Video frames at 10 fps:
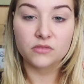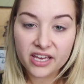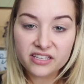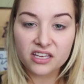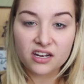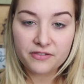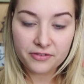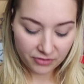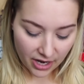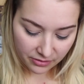Easy
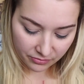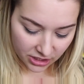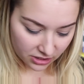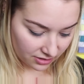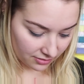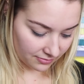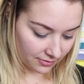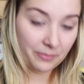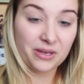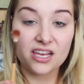enough, right?
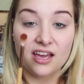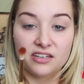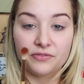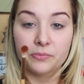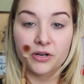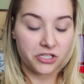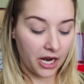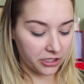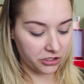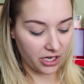I'm getting a different brush
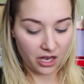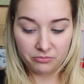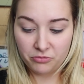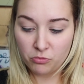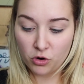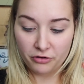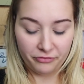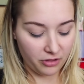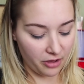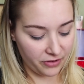actually, a more
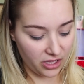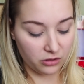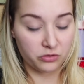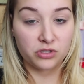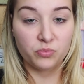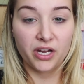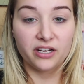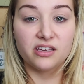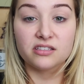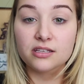fluffy, loose one,
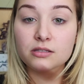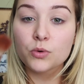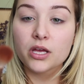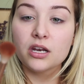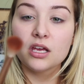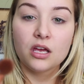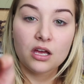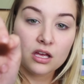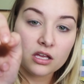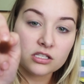because this one
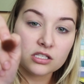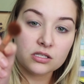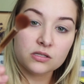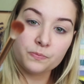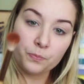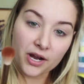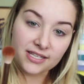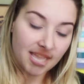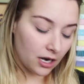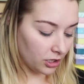
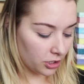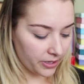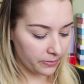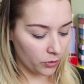spreads out a little bit